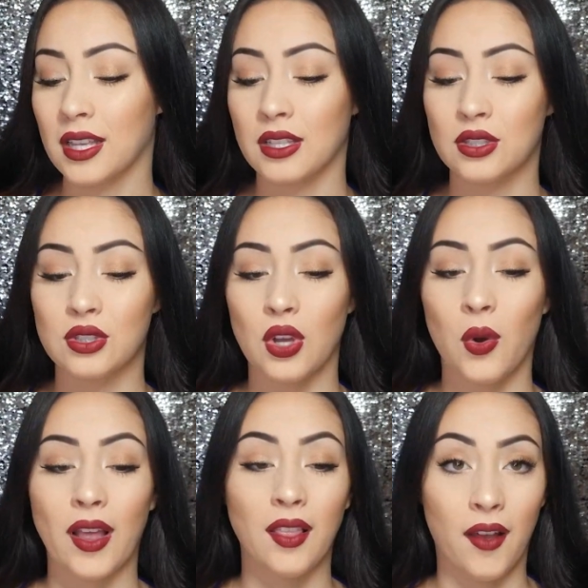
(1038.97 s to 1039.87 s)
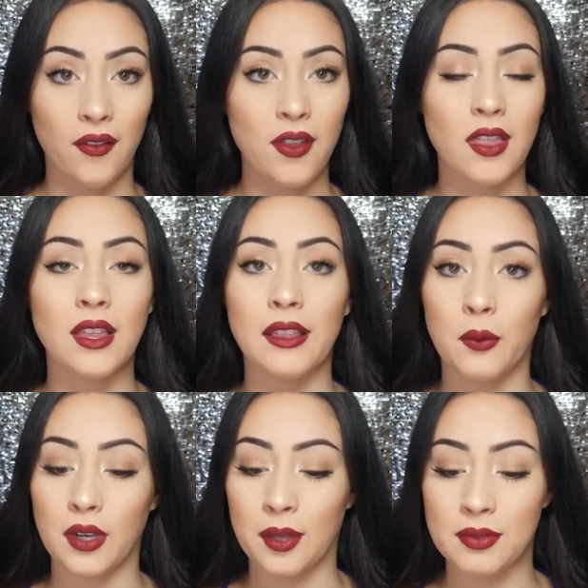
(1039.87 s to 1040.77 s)
So I love the
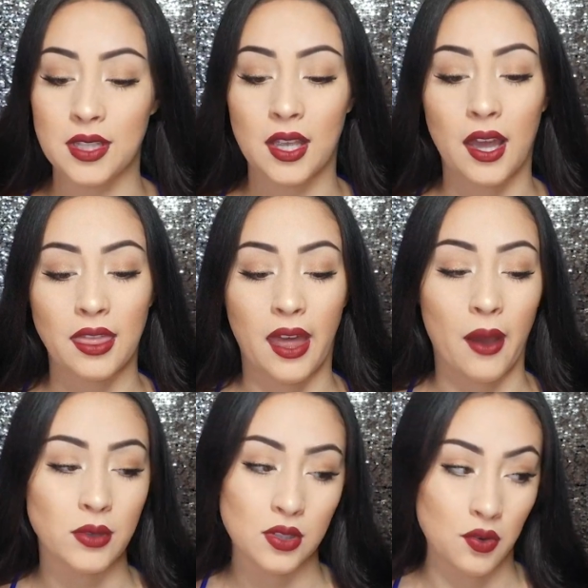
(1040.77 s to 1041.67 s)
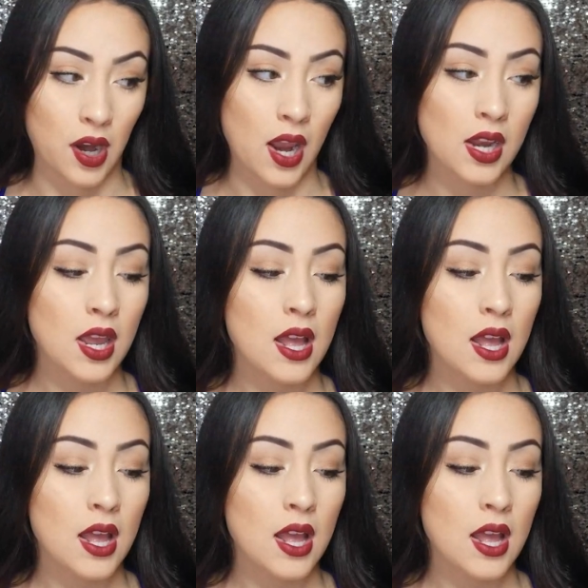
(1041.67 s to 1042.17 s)
liquid lipstick, that was great.